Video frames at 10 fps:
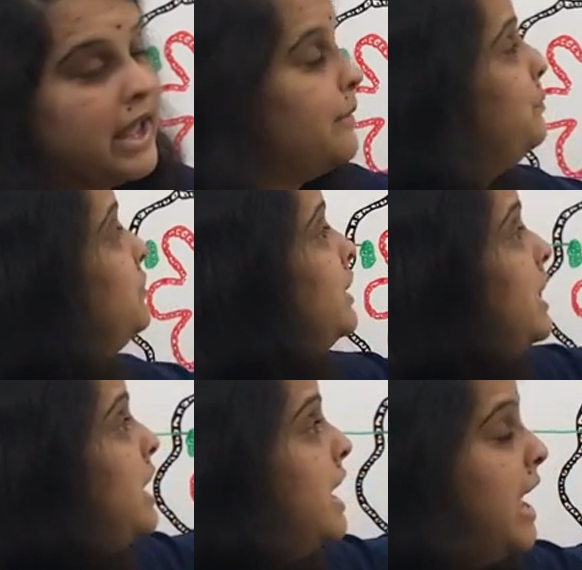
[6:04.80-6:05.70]
layer,
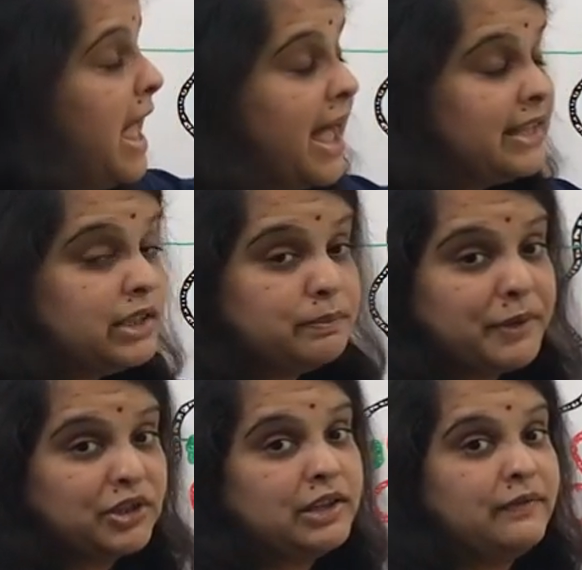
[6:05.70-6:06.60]
and
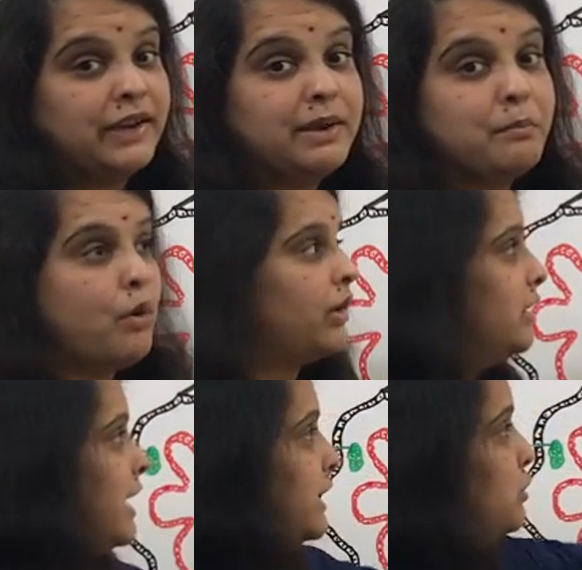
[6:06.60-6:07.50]
especially very
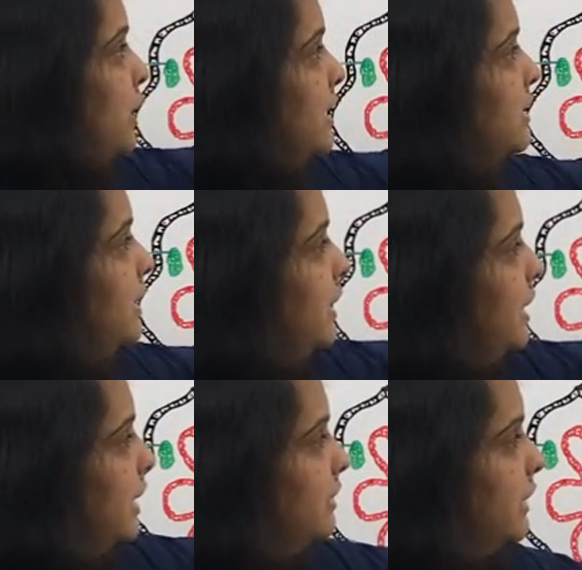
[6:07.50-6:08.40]
important, as you can
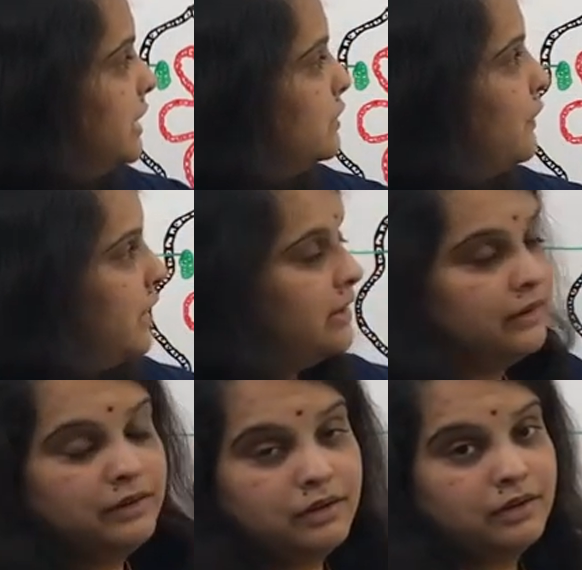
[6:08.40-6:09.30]
see in this
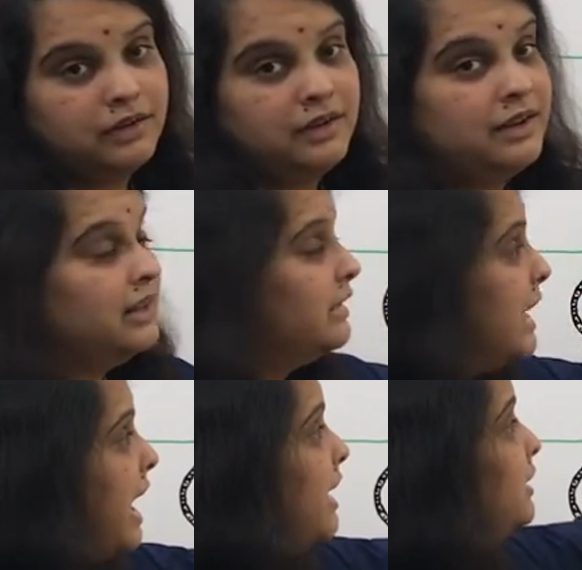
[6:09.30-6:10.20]
figure,
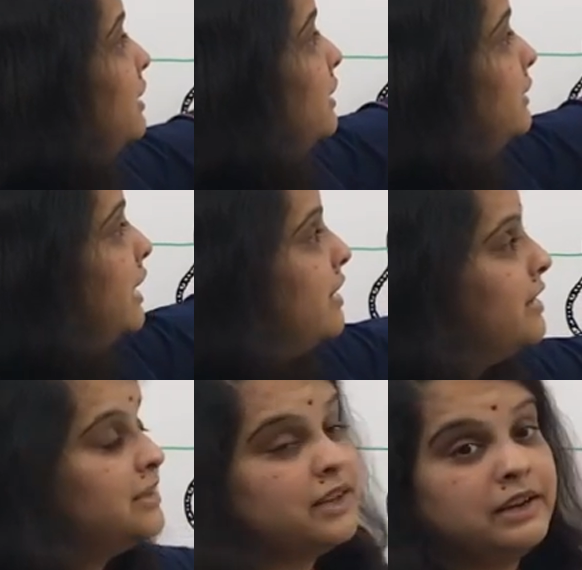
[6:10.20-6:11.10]
that
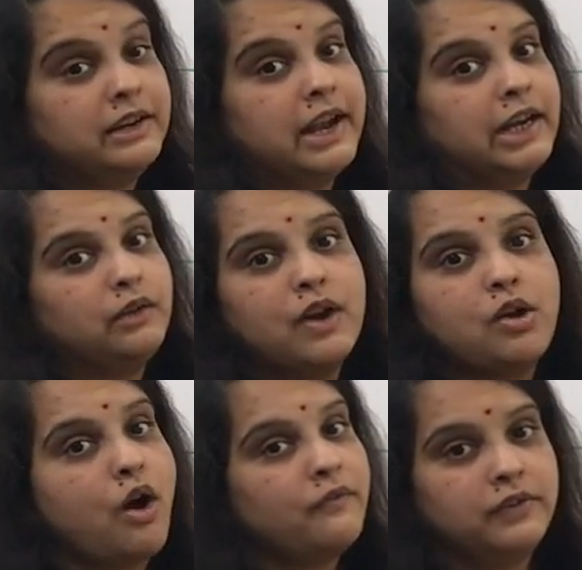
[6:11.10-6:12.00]
there is a
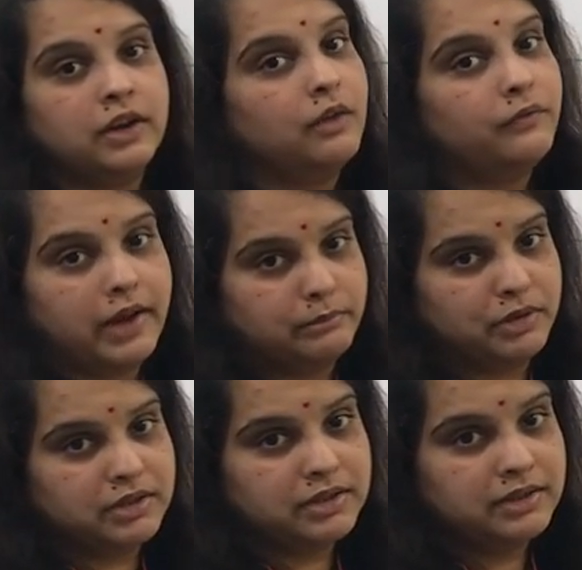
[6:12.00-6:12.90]
network of nerve
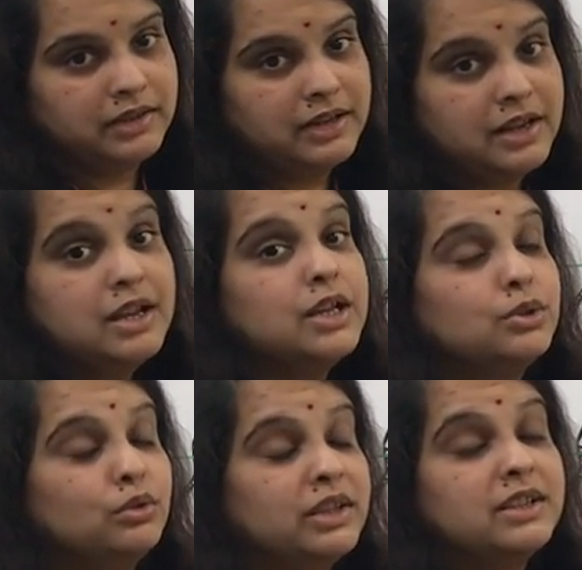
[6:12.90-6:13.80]
fibers.
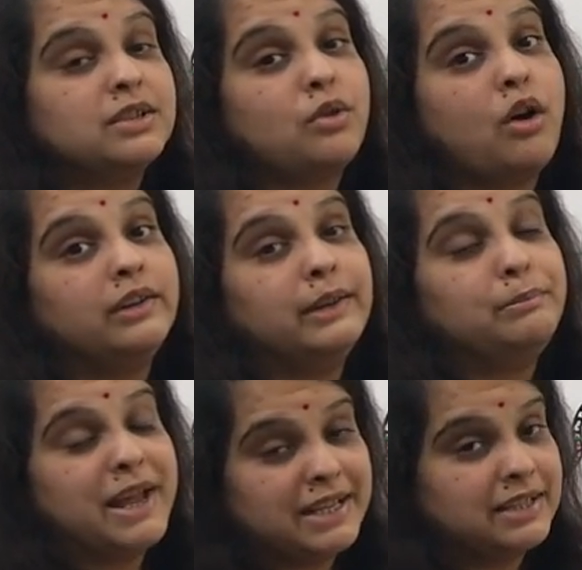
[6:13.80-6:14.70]
So this is called the
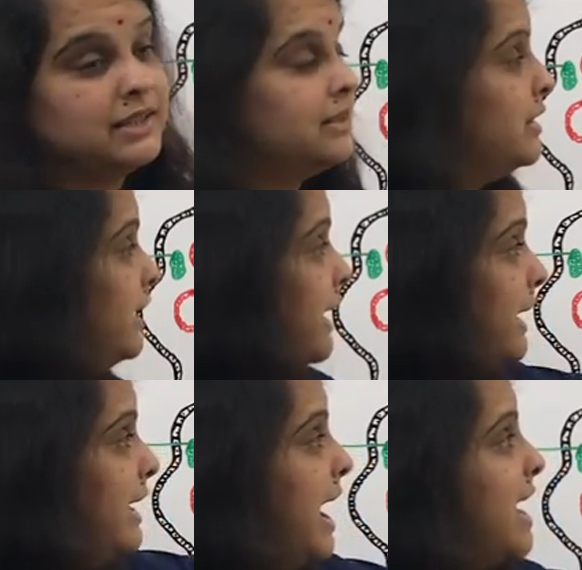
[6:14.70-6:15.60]
plexus,
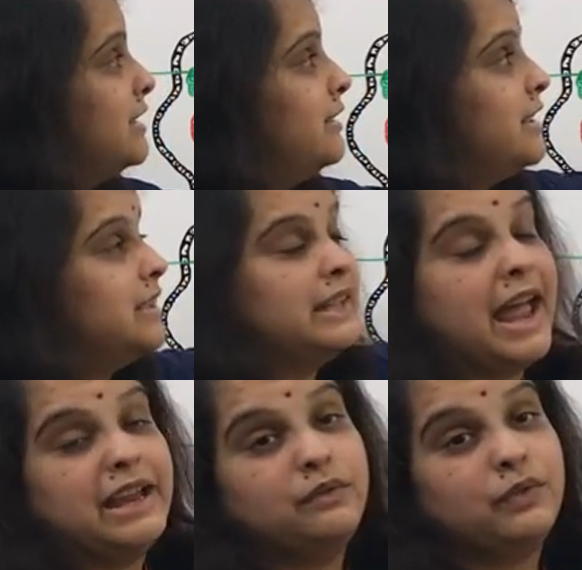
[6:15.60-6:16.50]
and as it is
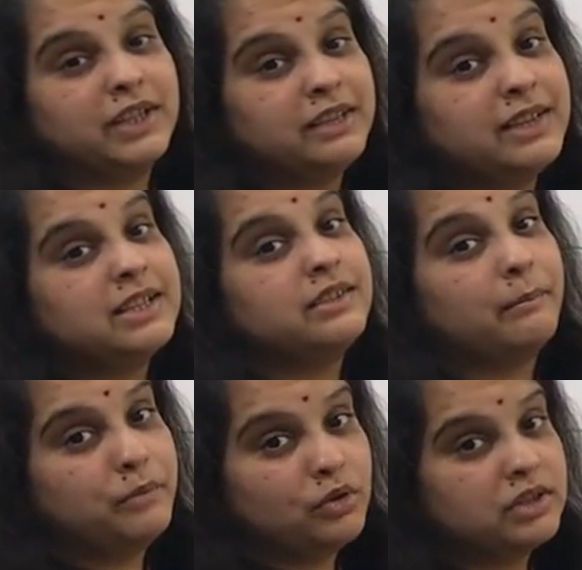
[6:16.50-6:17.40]
lying within this
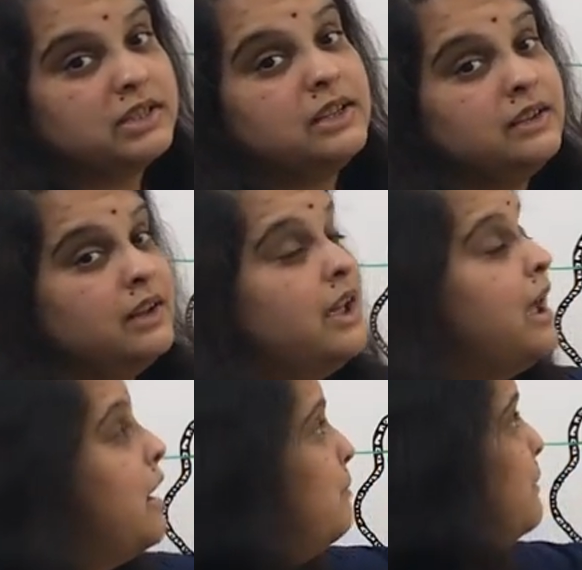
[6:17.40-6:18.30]
submucosal
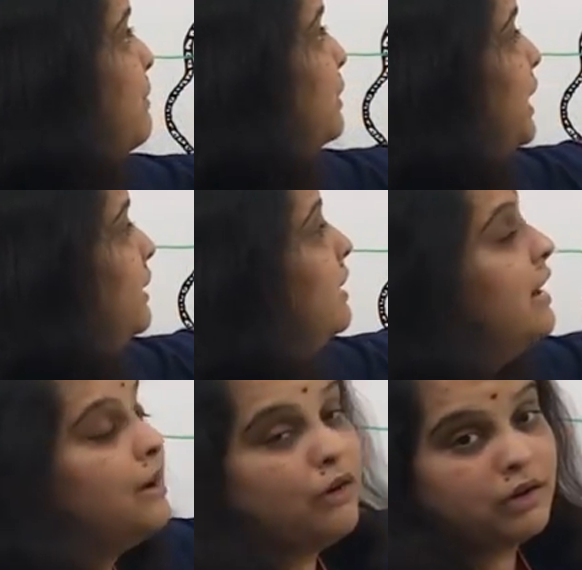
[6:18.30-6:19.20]

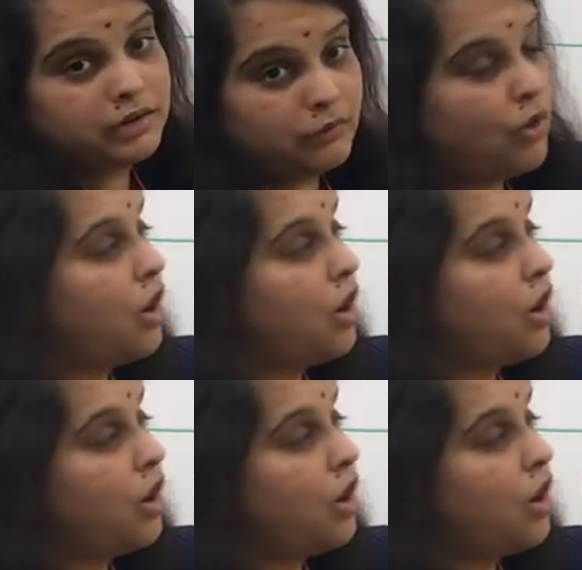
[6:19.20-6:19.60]
membrane or the